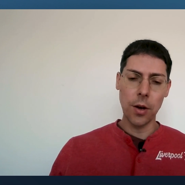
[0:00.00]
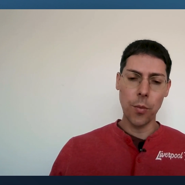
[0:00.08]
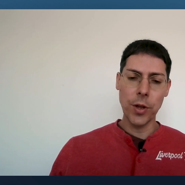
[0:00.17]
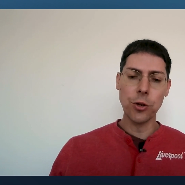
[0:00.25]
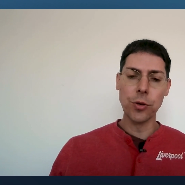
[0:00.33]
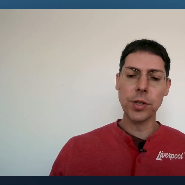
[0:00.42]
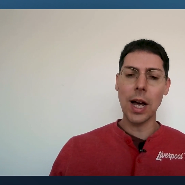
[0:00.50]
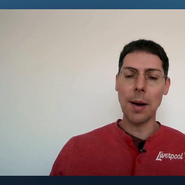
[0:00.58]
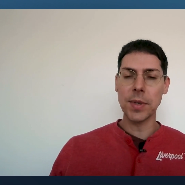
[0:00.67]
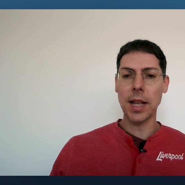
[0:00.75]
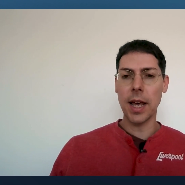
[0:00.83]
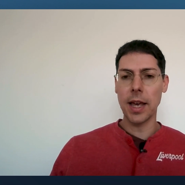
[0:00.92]
use
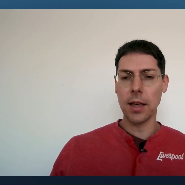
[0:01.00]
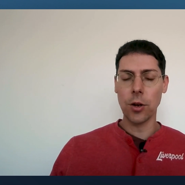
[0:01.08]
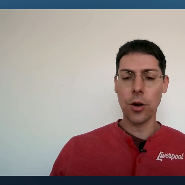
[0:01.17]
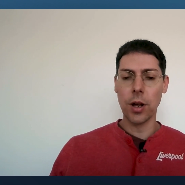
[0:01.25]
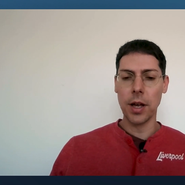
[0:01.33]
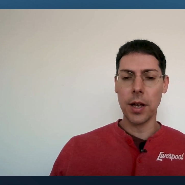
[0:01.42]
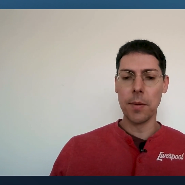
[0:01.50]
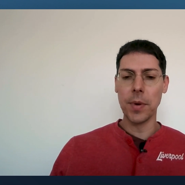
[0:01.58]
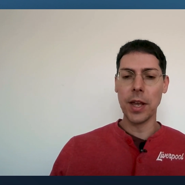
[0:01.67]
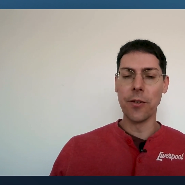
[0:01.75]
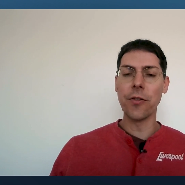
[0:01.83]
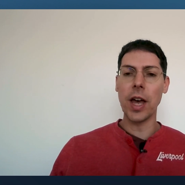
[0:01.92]
time decay
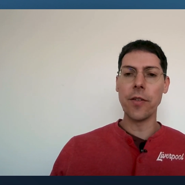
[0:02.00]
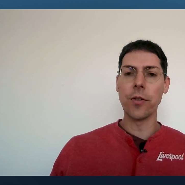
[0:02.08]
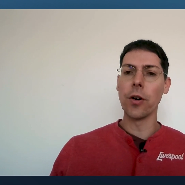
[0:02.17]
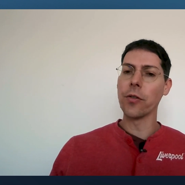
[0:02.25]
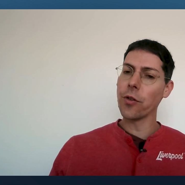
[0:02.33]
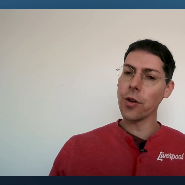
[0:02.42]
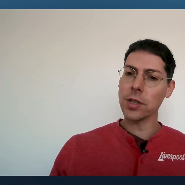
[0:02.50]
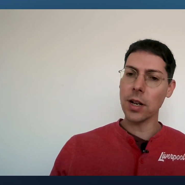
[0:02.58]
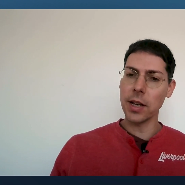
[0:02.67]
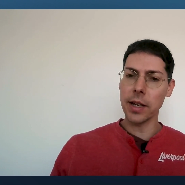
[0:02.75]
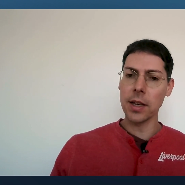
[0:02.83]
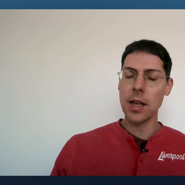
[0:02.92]
in favor of first
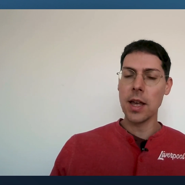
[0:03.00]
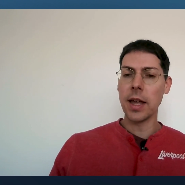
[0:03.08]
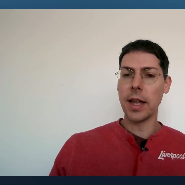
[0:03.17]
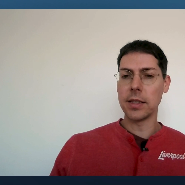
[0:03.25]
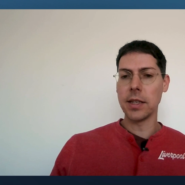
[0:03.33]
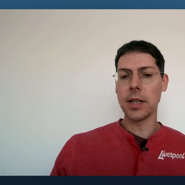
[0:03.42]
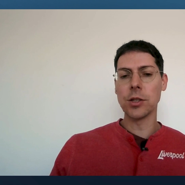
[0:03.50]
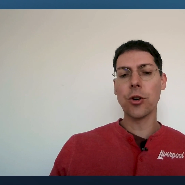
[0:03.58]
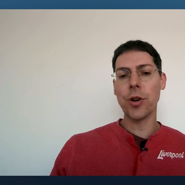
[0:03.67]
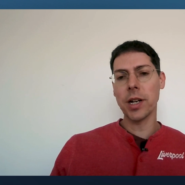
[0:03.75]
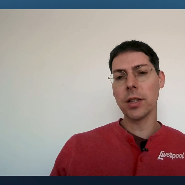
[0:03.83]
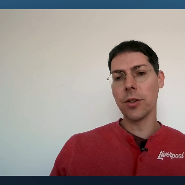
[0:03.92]
click, it says
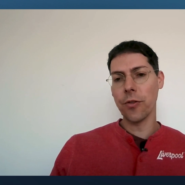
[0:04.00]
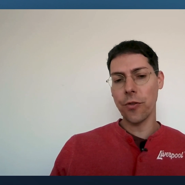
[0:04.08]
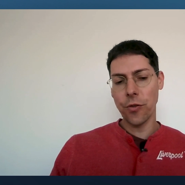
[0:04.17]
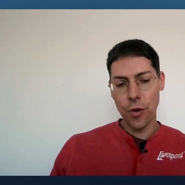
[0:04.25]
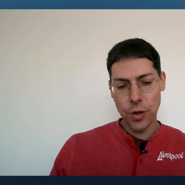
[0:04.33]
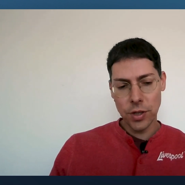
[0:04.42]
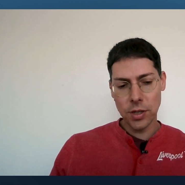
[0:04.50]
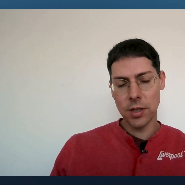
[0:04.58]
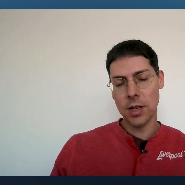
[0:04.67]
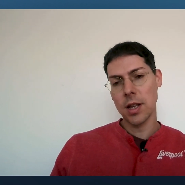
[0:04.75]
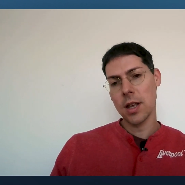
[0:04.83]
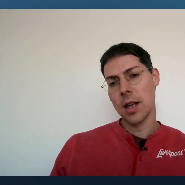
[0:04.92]
credit the
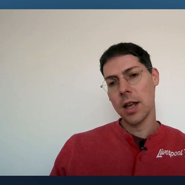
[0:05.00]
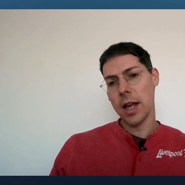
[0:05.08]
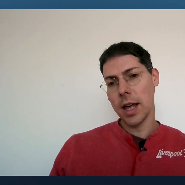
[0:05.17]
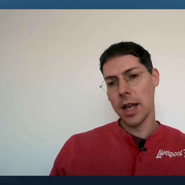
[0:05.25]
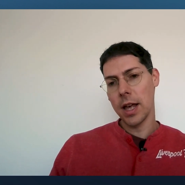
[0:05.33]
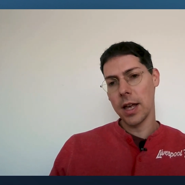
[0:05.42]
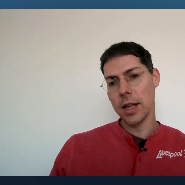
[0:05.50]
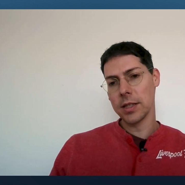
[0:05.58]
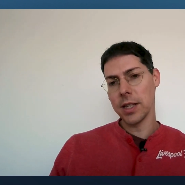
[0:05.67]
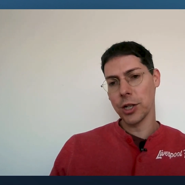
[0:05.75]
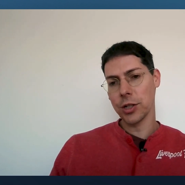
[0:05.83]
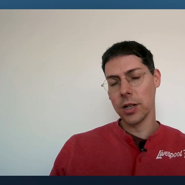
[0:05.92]
first
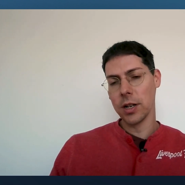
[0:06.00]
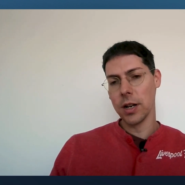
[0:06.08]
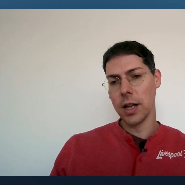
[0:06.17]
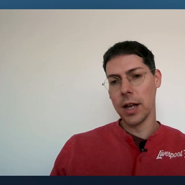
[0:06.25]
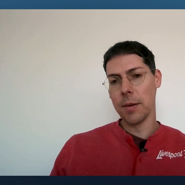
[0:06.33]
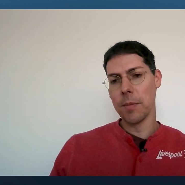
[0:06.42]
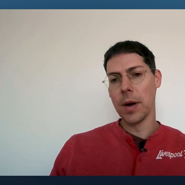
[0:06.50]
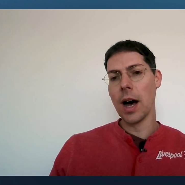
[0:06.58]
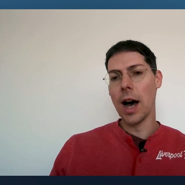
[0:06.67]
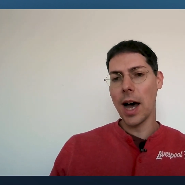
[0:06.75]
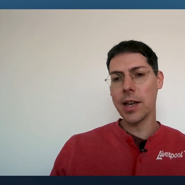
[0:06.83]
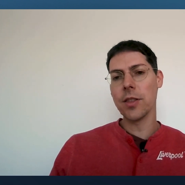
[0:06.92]
session
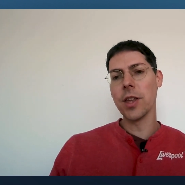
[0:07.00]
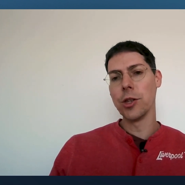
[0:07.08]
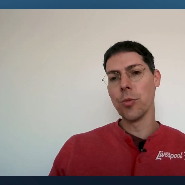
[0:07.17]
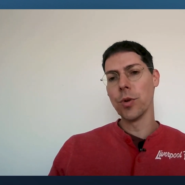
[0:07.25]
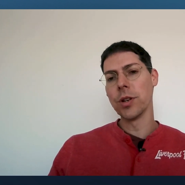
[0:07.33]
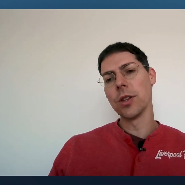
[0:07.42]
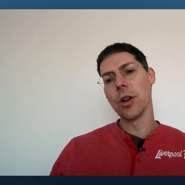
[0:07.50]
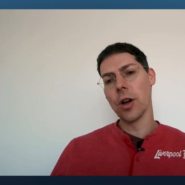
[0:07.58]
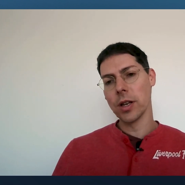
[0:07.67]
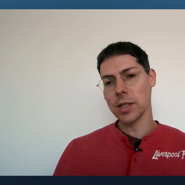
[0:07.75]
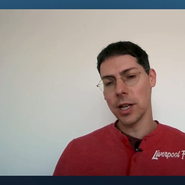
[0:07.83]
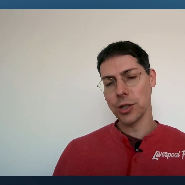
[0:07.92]
higher than you would in the
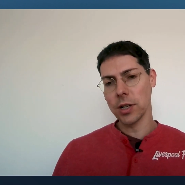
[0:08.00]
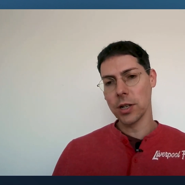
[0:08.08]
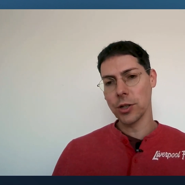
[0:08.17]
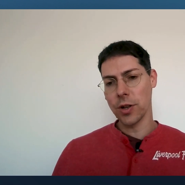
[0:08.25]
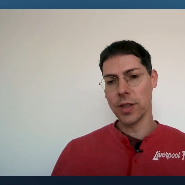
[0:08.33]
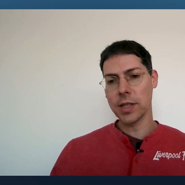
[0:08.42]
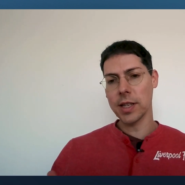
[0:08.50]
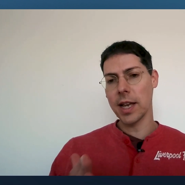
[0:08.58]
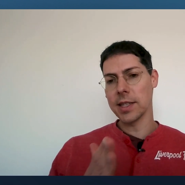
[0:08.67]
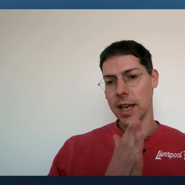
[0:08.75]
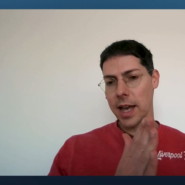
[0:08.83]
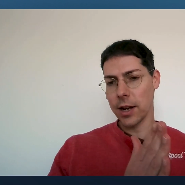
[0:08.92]
last session. So in this
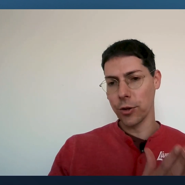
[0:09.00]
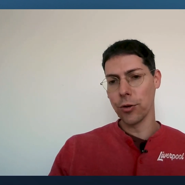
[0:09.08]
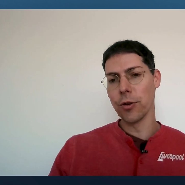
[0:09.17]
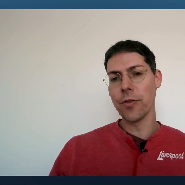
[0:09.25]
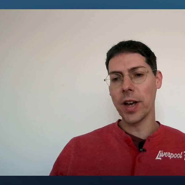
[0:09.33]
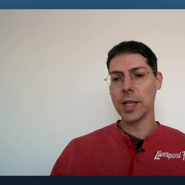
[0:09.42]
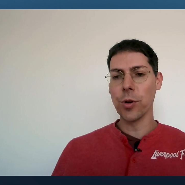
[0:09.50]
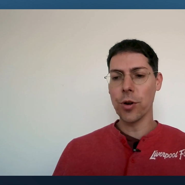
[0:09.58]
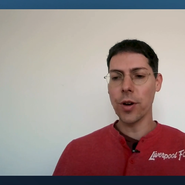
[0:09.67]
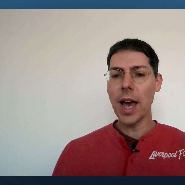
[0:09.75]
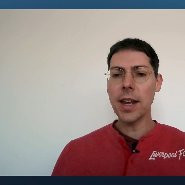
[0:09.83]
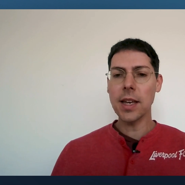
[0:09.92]
case, again, Google, Facebook
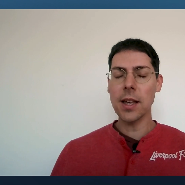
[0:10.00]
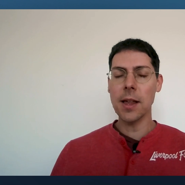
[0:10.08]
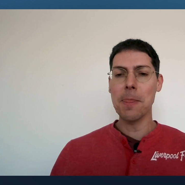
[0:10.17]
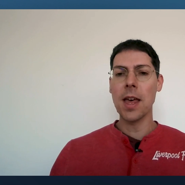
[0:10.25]
Organic,